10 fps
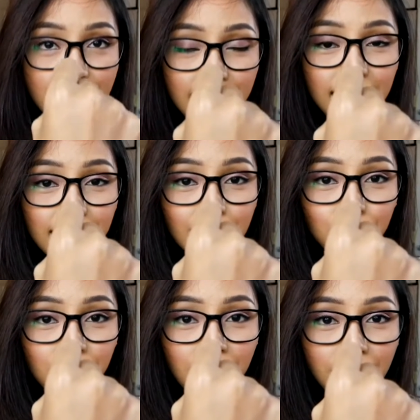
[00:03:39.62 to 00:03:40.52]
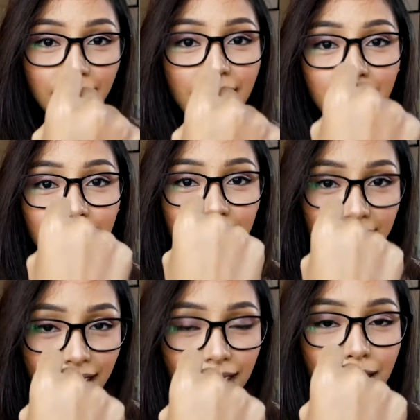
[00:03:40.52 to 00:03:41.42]
in this lipstick and it does
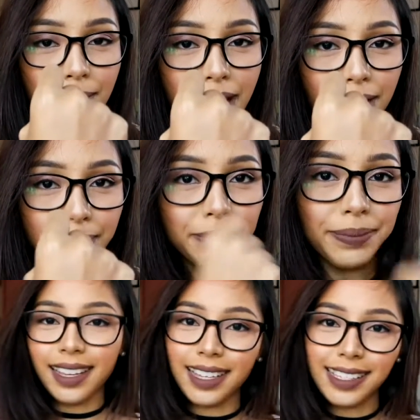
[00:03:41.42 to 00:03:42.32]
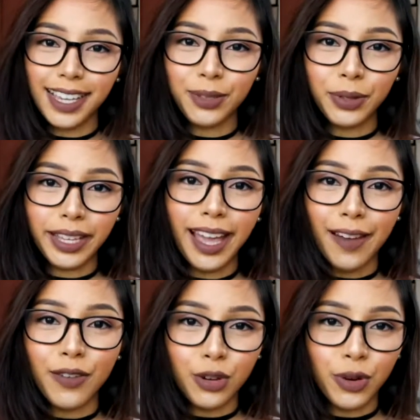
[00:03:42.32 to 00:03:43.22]
not come out. Like I said, what I
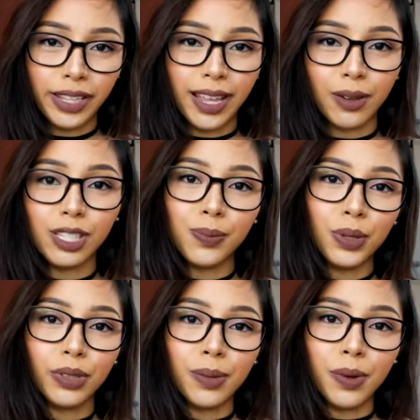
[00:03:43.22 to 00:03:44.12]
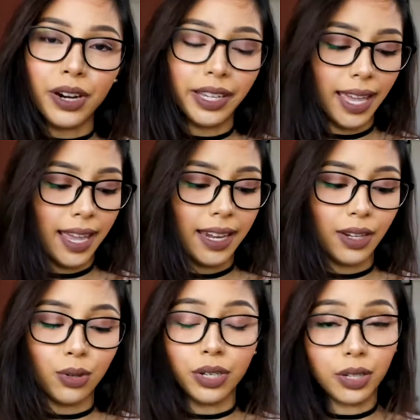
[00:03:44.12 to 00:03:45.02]
have on right now is Beauty Mark
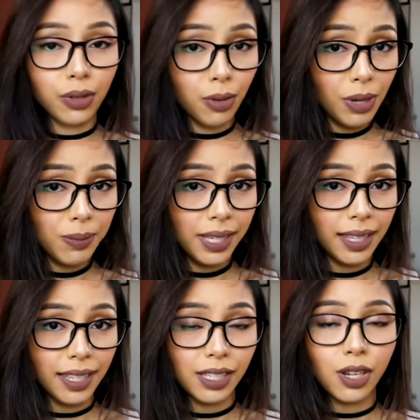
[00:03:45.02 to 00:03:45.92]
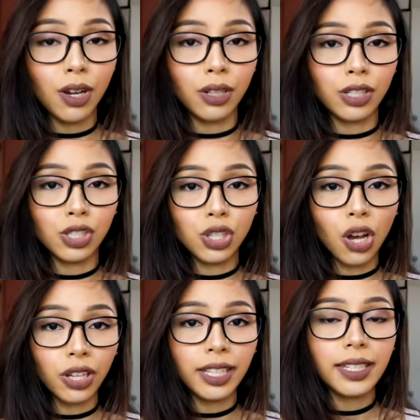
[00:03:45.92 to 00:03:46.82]
and according to the website, it's colored
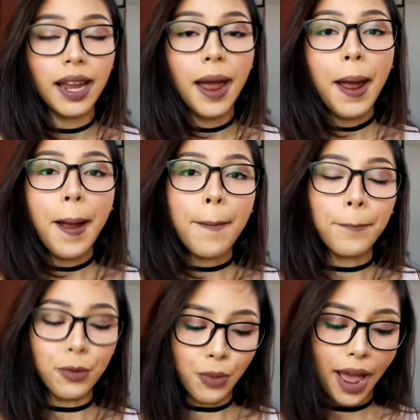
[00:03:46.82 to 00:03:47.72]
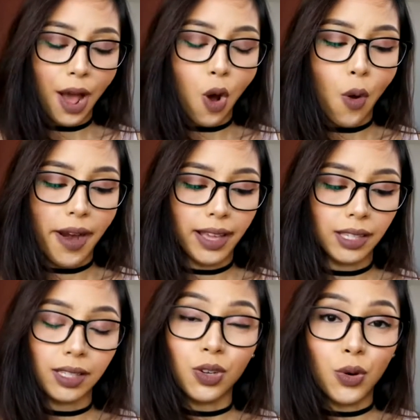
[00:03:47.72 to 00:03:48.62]
chocolate brown.
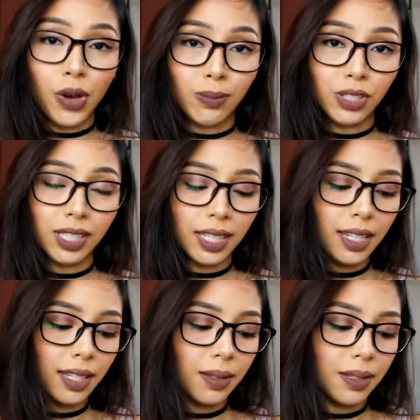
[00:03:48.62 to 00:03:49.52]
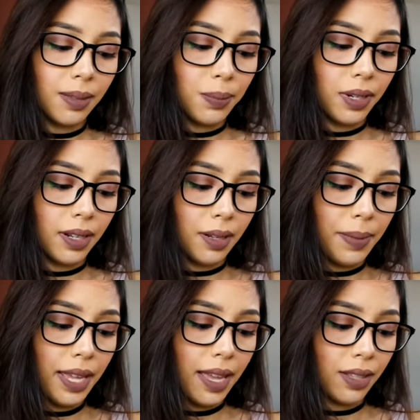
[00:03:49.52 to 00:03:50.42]
So I'm just gonna put it
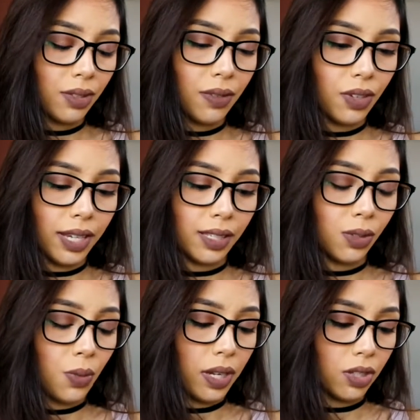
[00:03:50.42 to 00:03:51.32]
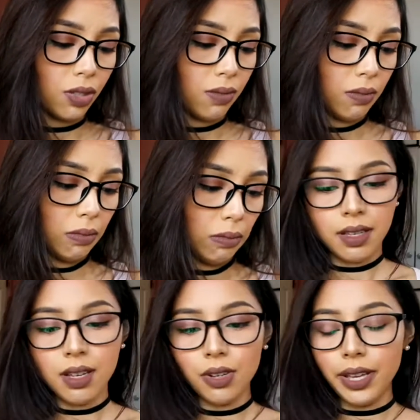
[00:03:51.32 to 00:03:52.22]
on my hand to give you guys a swatch.
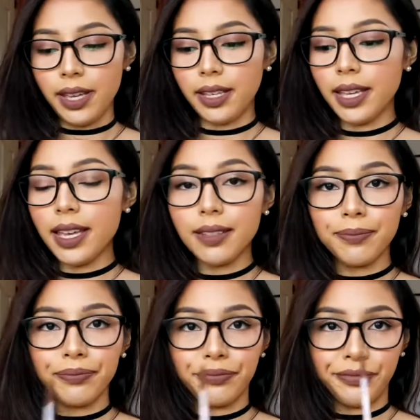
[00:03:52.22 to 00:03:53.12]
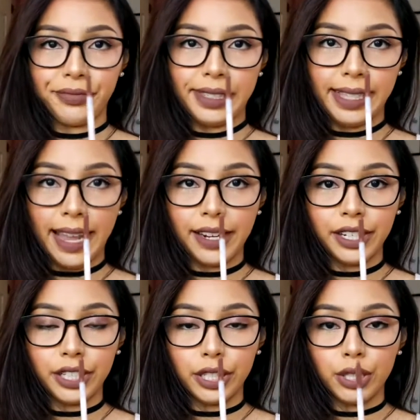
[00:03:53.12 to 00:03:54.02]
Okay, again,
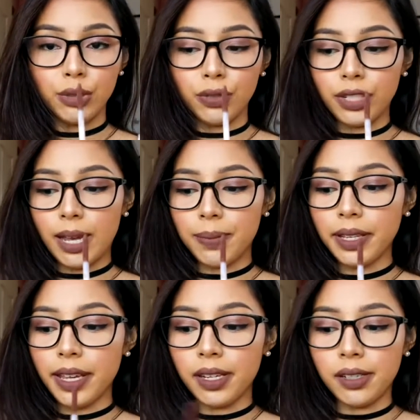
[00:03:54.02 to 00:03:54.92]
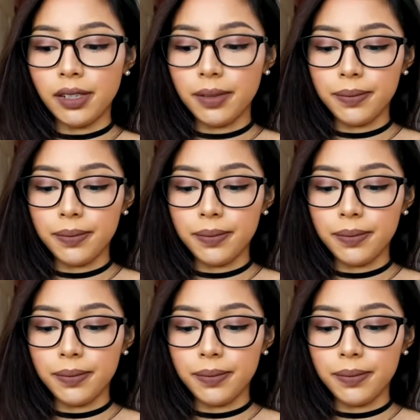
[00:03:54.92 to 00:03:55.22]
standard doe foot applicator.